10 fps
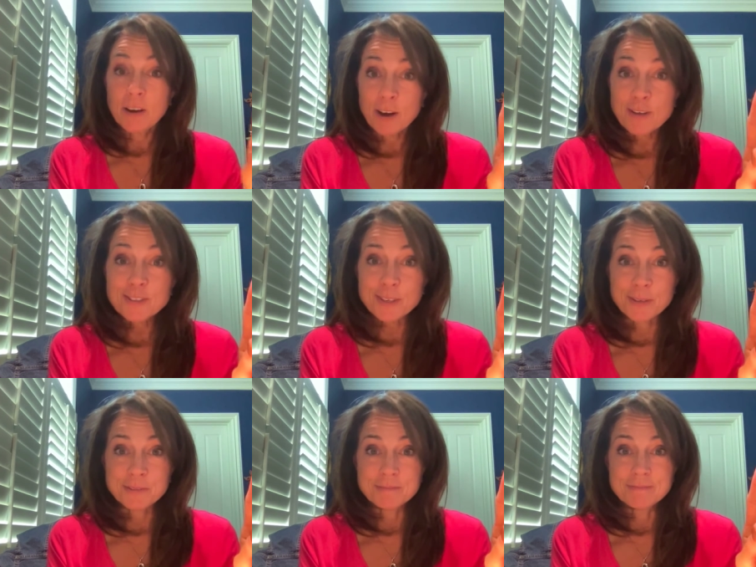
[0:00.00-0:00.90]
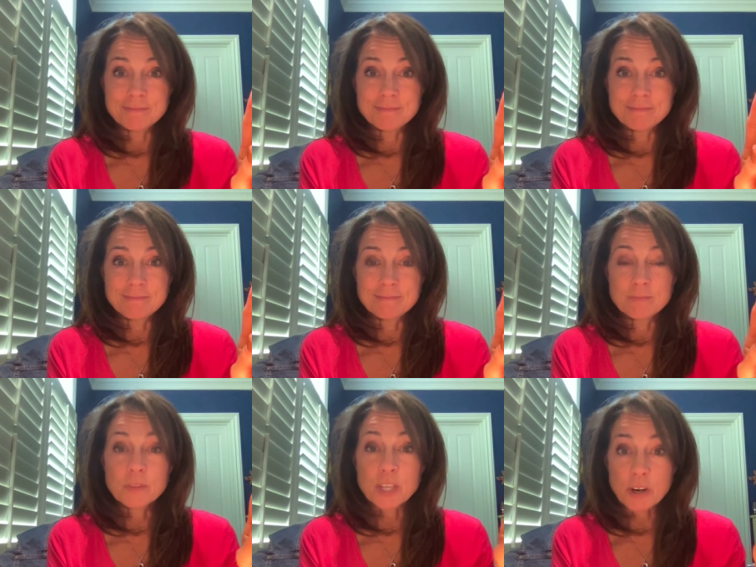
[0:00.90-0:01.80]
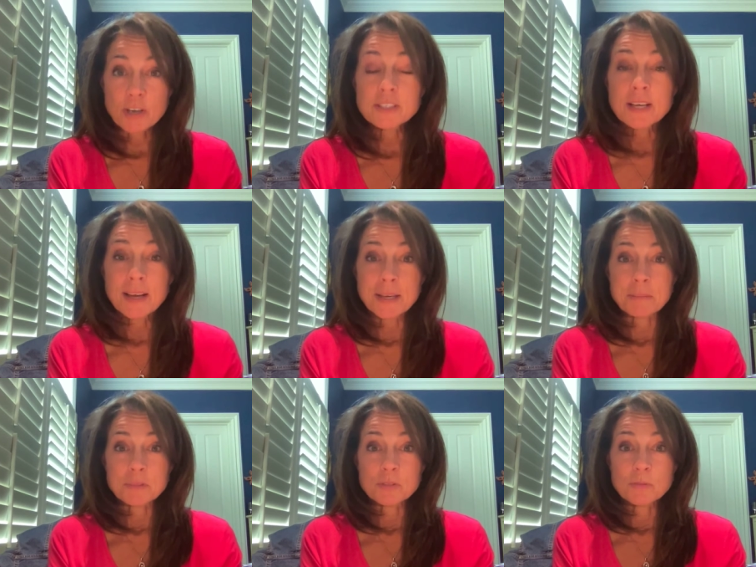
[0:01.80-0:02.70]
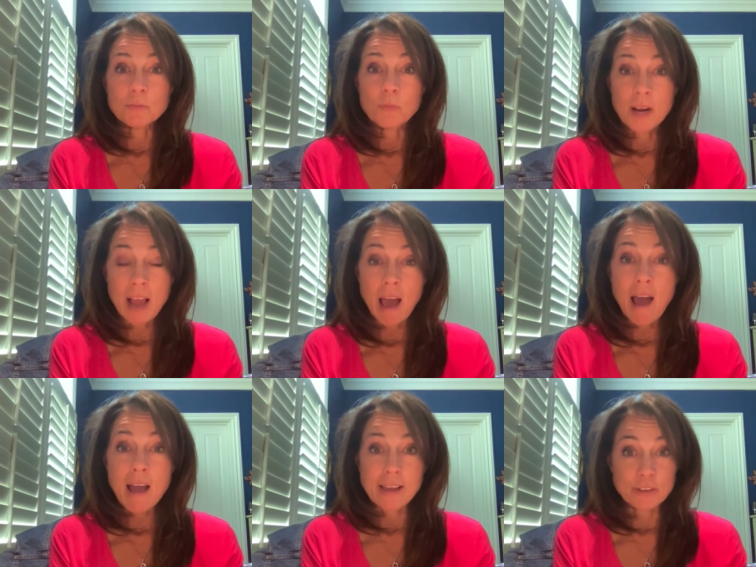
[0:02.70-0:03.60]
Also, there are times when I,